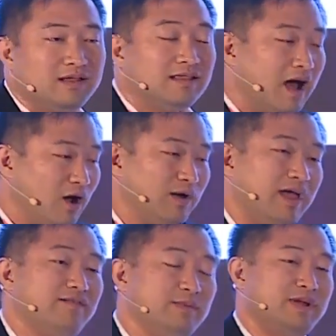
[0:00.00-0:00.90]
Now
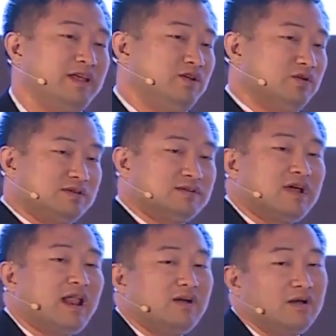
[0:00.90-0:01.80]
everybody uses
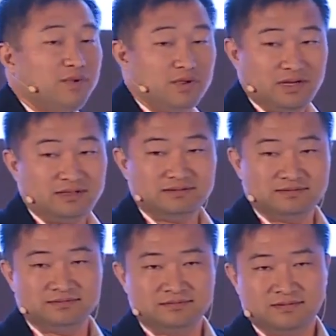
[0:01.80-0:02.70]
cloud computing.
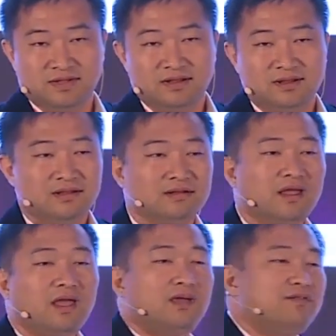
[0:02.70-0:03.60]

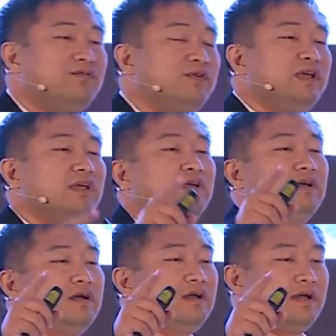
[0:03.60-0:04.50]
Every
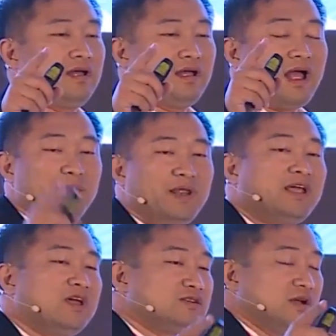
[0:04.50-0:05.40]

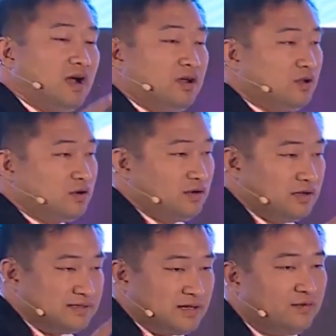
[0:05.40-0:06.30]
application on your
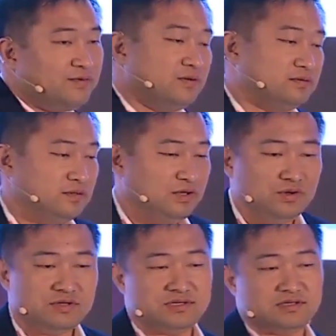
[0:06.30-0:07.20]
cell phone
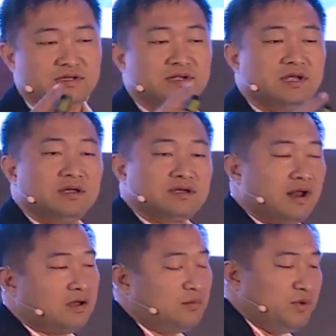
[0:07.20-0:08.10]
uses
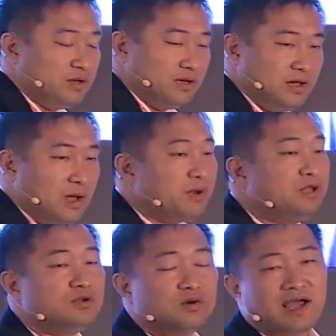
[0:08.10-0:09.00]
cloud computing, but
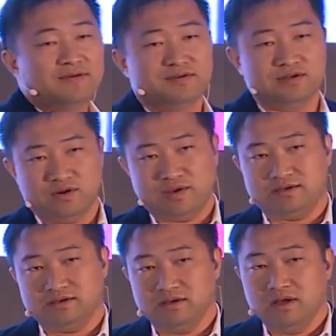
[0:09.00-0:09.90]
you don't have to know
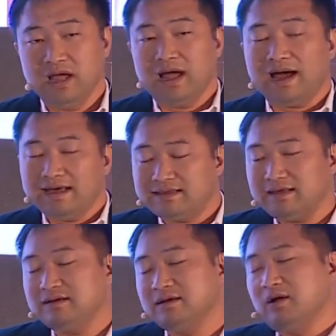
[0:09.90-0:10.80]
it. I think